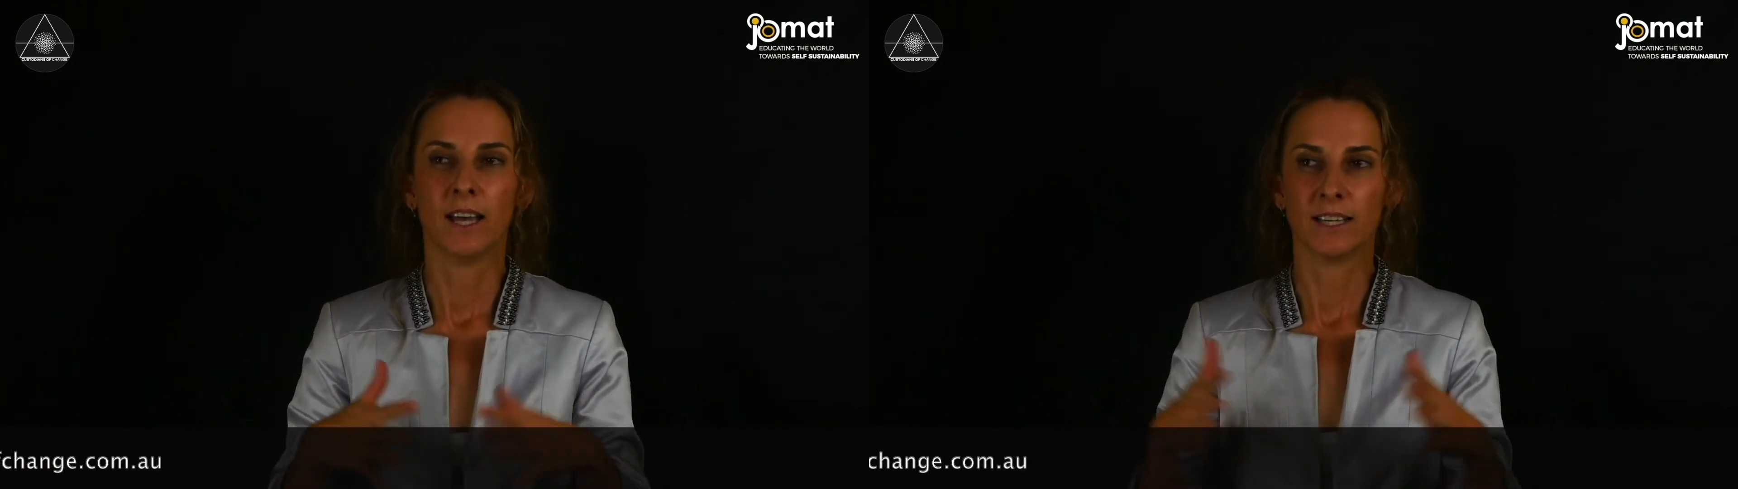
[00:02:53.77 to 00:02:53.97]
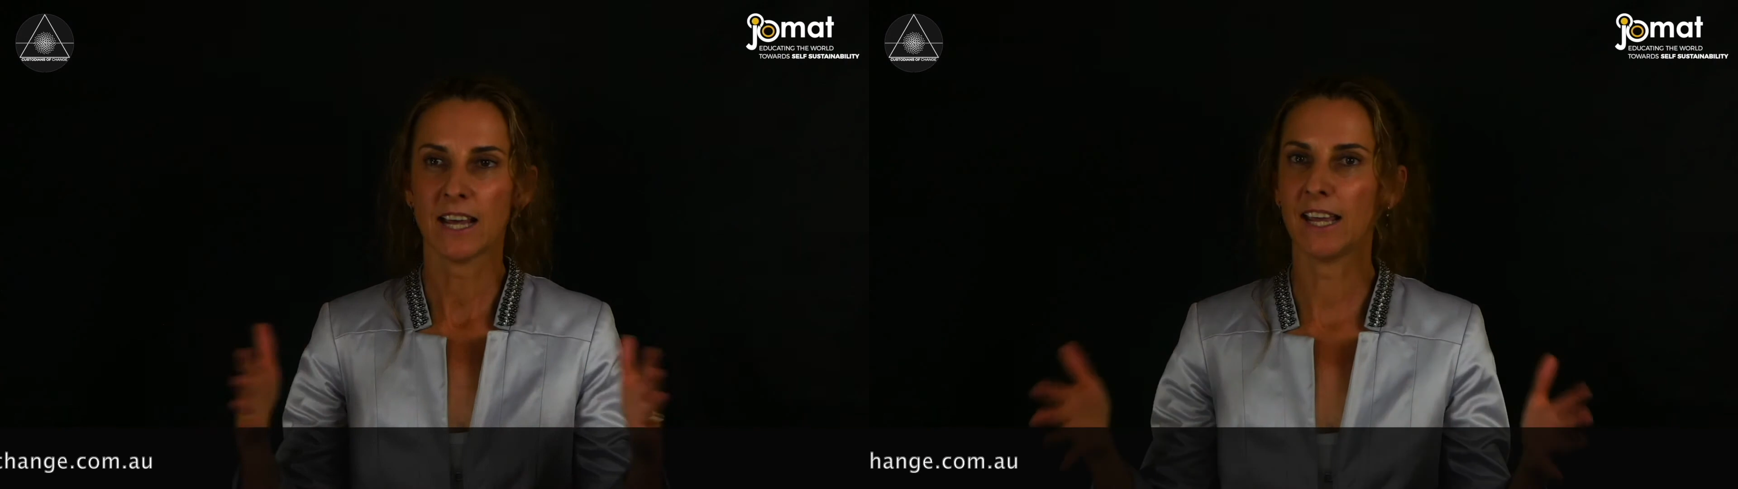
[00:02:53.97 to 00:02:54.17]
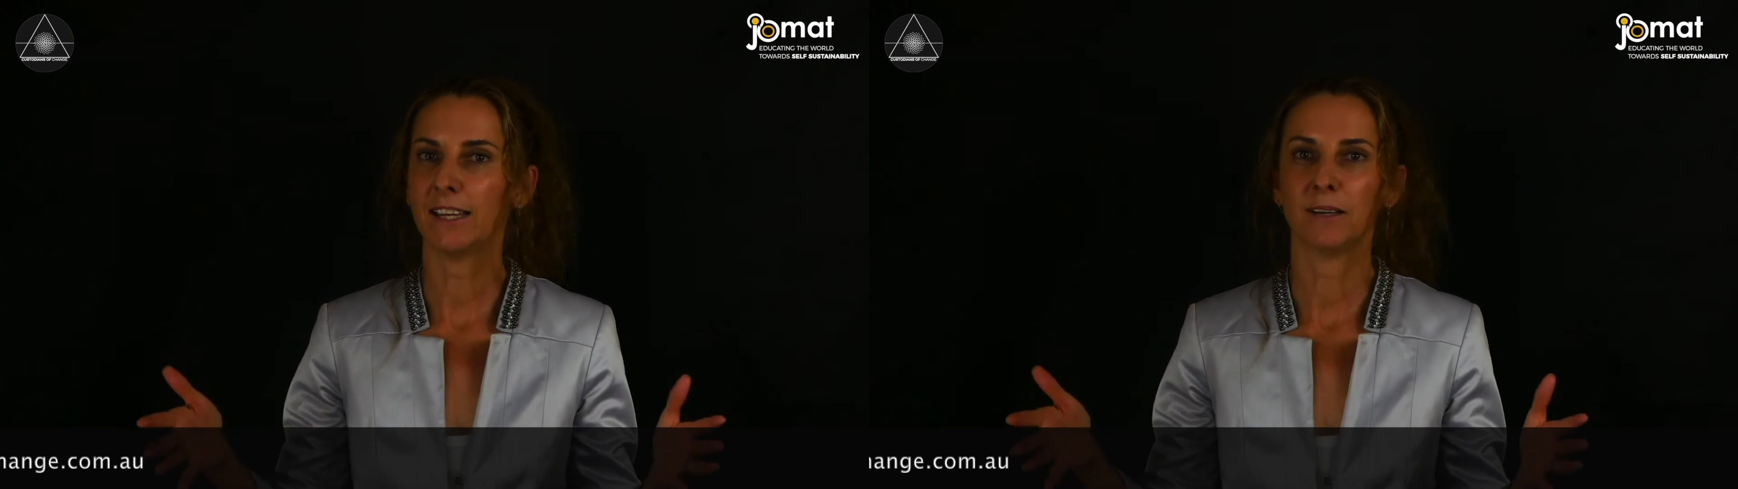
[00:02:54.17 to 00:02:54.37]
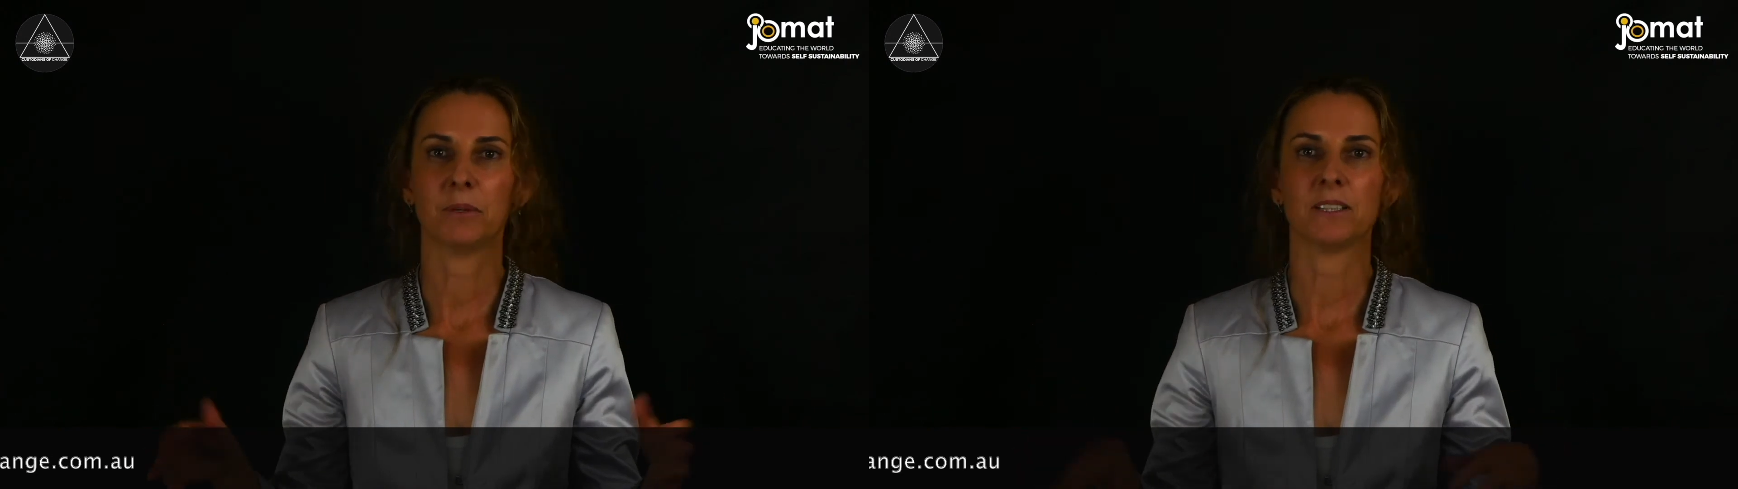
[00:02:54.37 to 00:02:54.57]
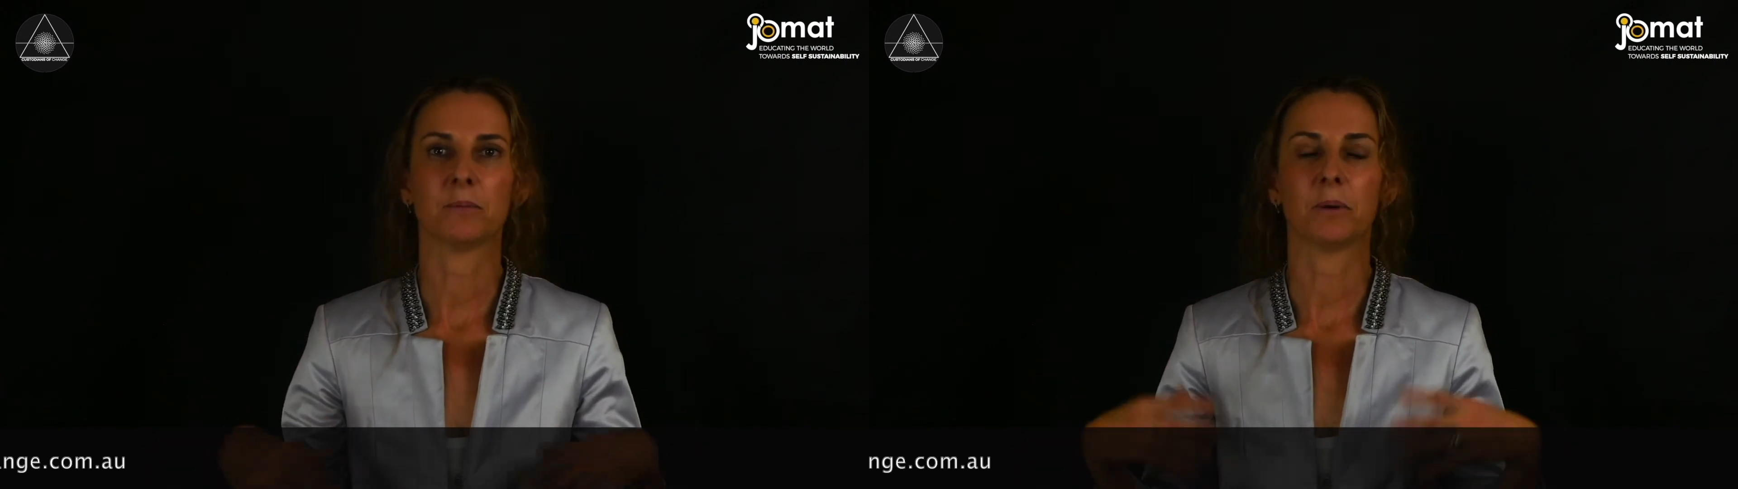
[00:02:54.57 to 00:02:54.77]
taking a
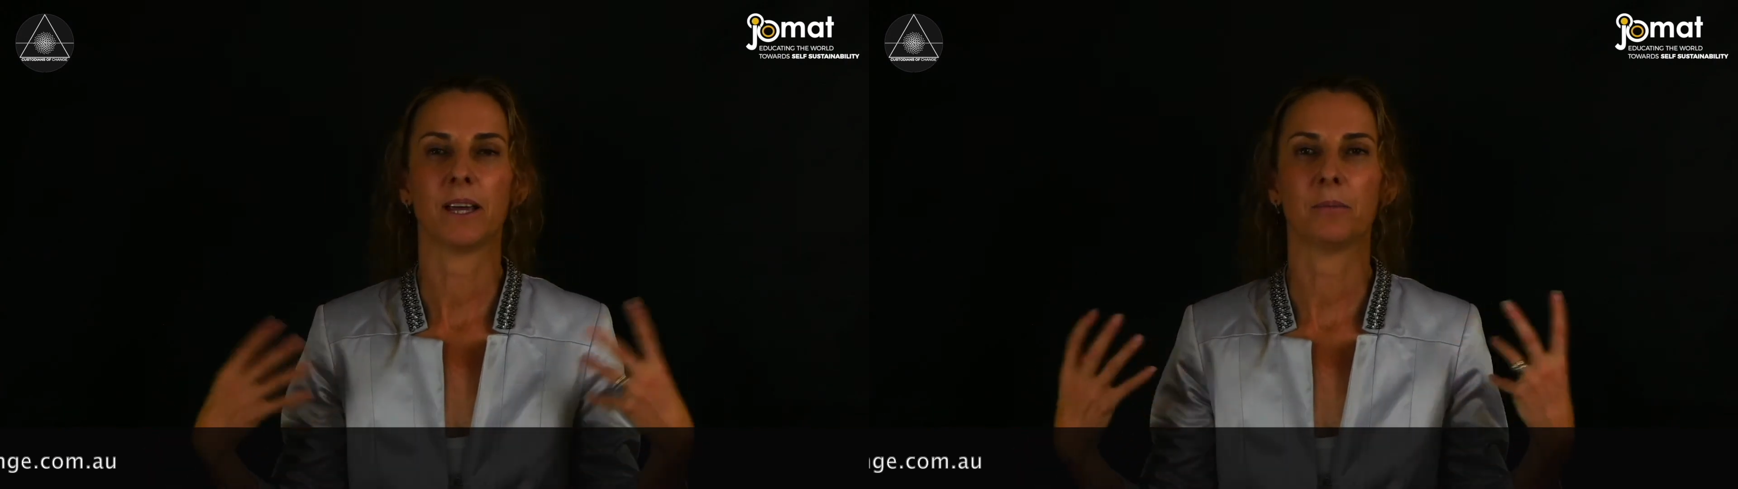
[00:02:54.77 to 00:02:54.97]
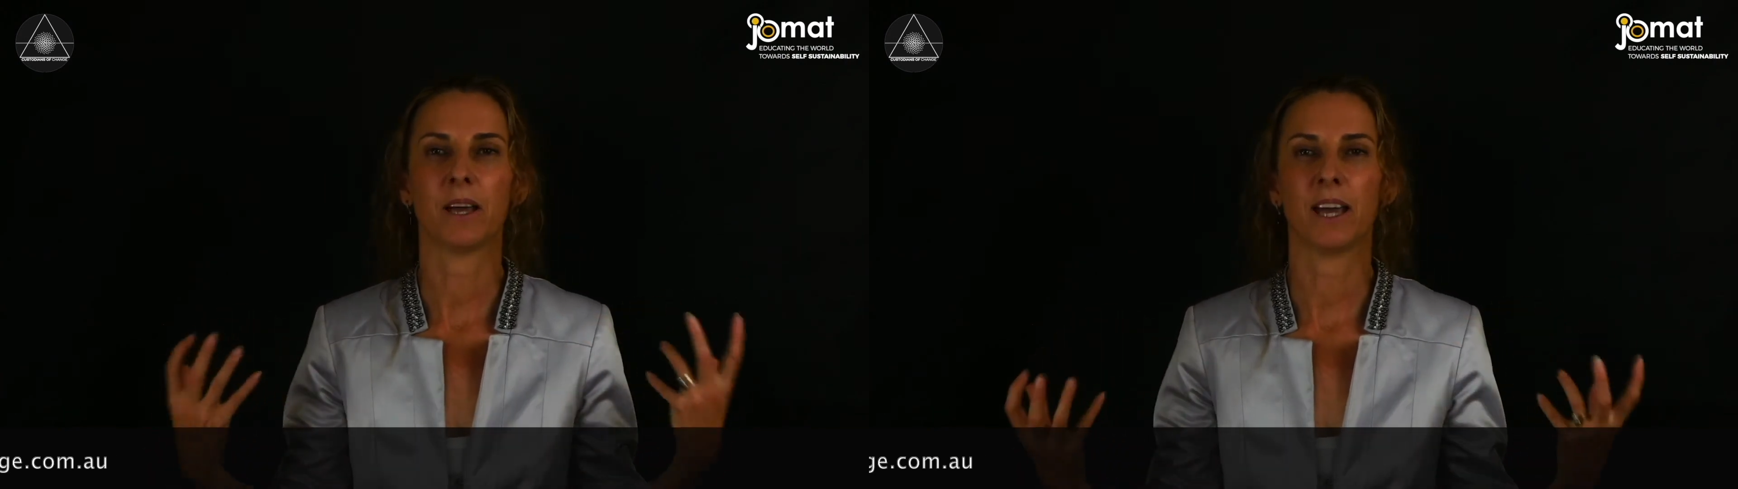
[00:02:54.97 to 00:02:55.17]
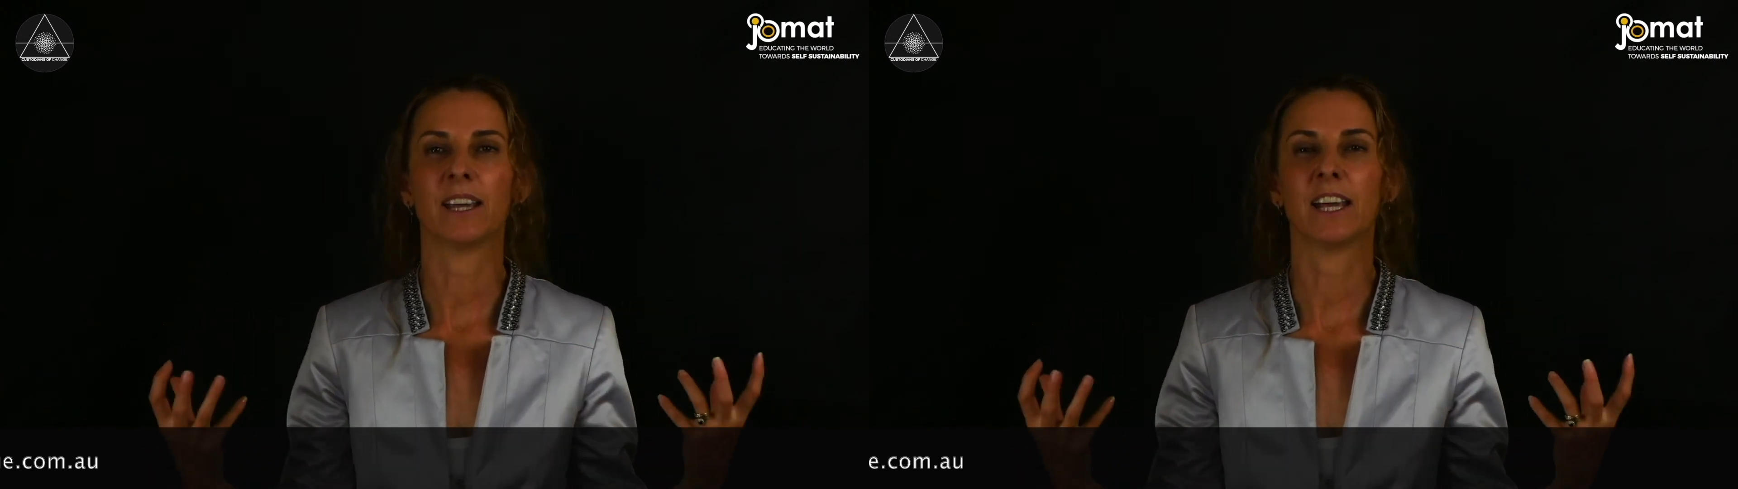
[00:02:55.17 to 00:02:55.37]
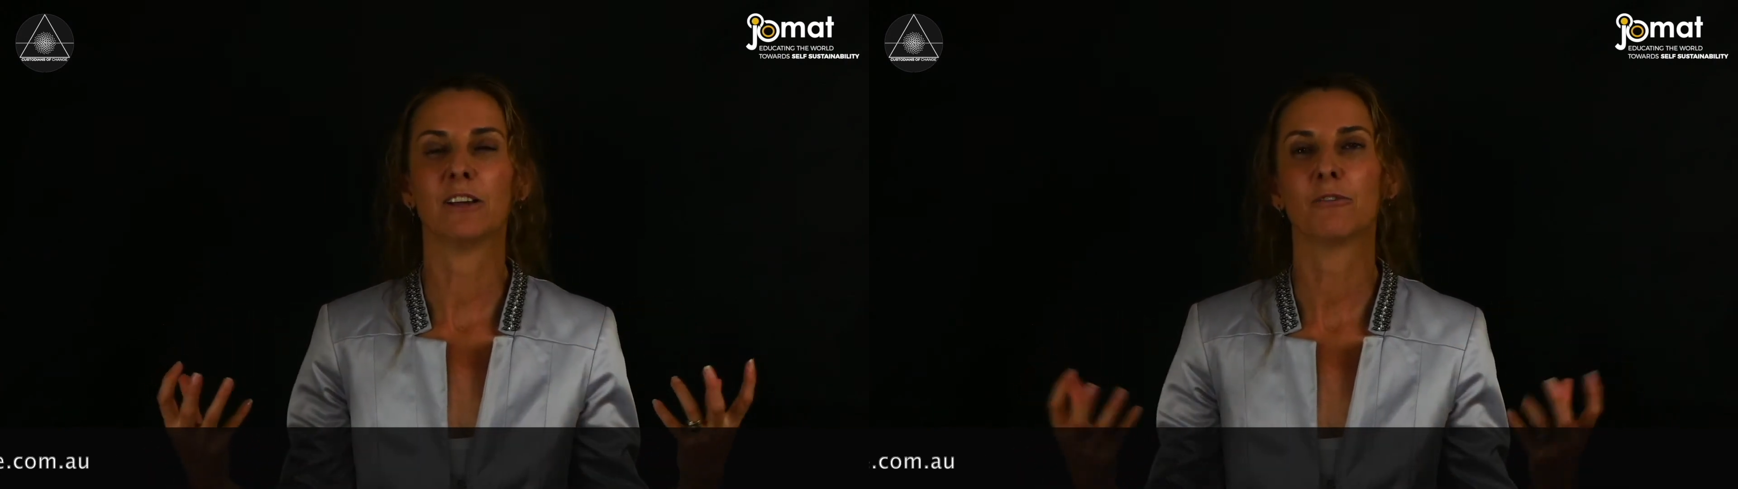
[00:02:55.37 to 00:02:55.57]
piece of paper and getting